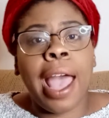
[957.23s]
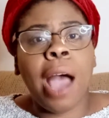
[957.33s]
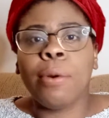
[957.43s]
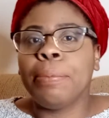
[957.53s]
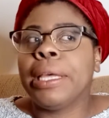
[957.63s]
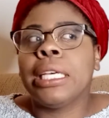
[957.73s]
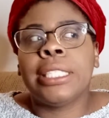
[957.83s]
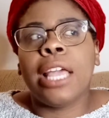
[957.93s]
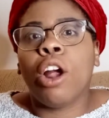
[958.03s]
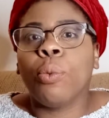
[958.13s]
hour
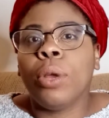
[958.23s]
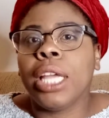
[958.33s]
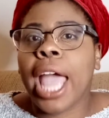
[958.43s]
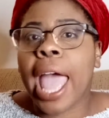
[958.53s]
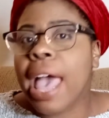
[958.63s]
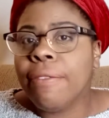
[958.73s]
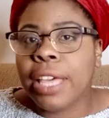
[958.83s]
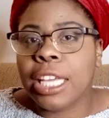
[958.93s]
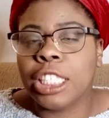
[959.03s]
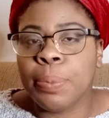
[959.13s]
because they don't really
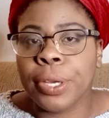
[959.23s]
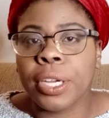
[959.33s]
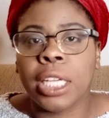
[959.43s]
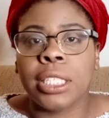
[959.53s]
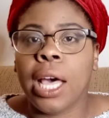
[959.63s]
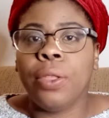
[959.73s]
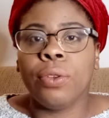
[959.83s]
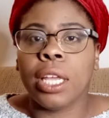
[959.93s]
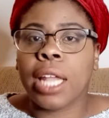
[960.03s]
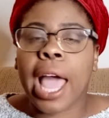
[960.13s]
have experience other
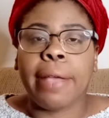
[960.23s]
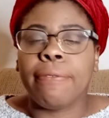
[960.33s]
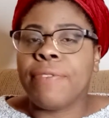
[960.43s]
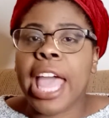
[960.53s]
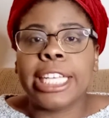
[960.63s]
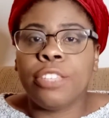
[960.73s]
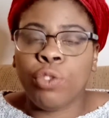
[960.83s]
than like fast